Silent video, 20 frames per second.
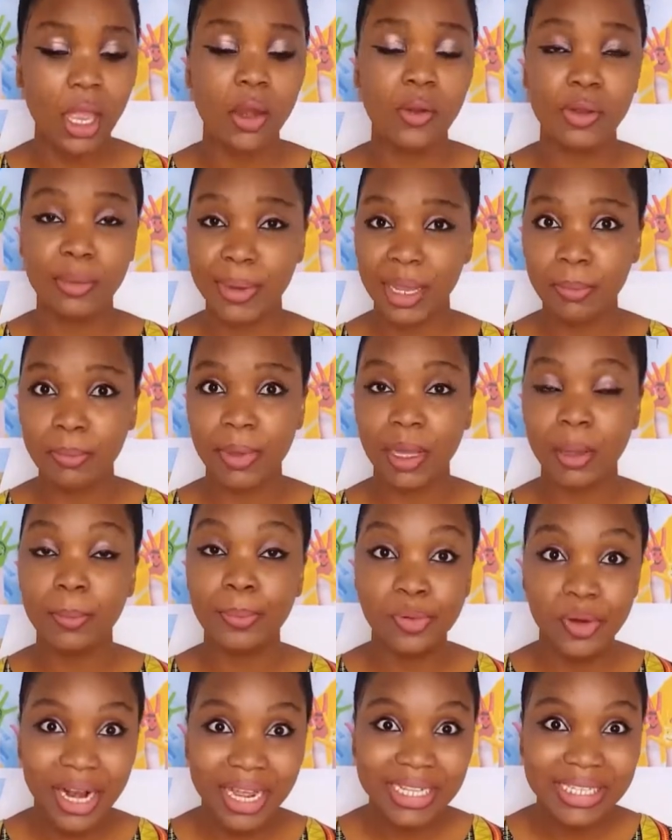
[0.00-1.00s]
Remember,
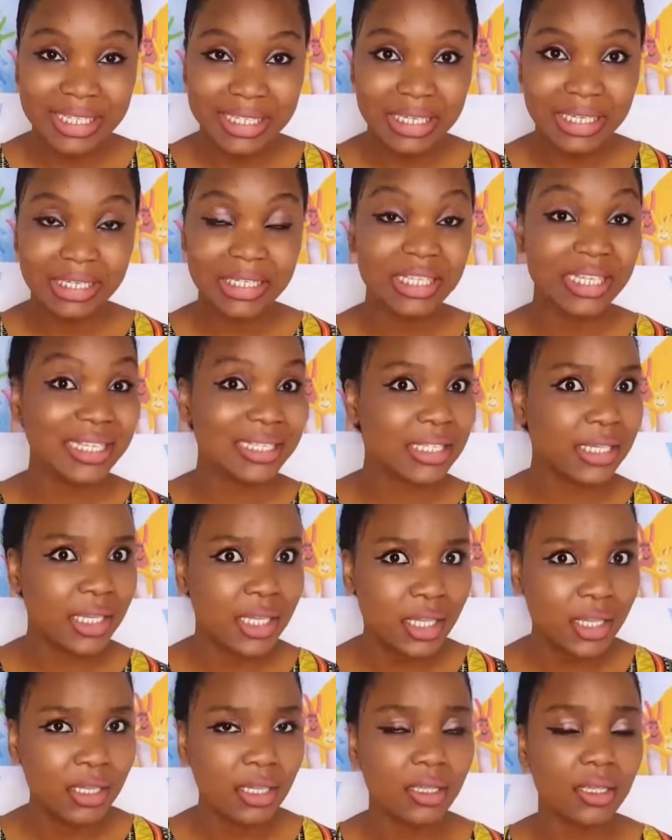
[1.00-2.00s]
practice is
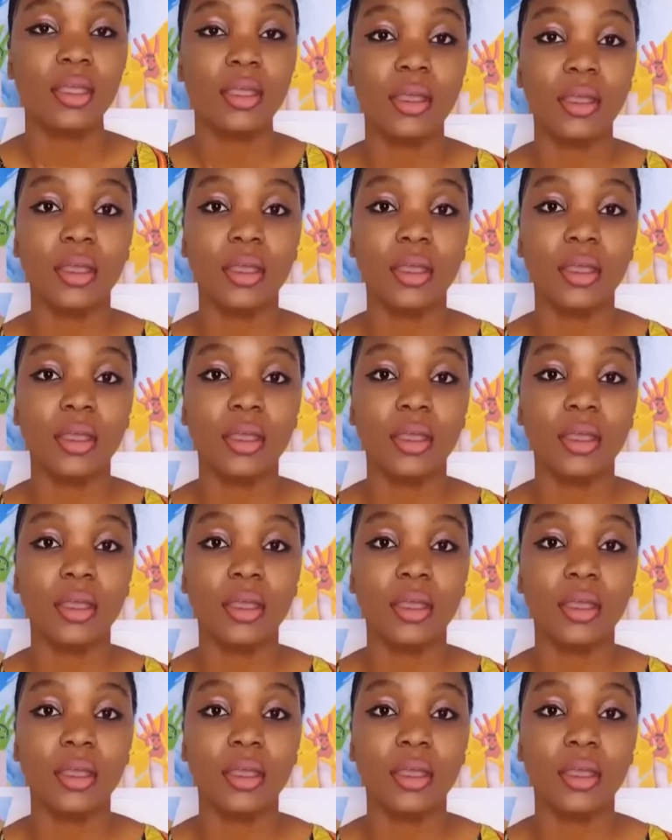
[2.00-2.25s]
key.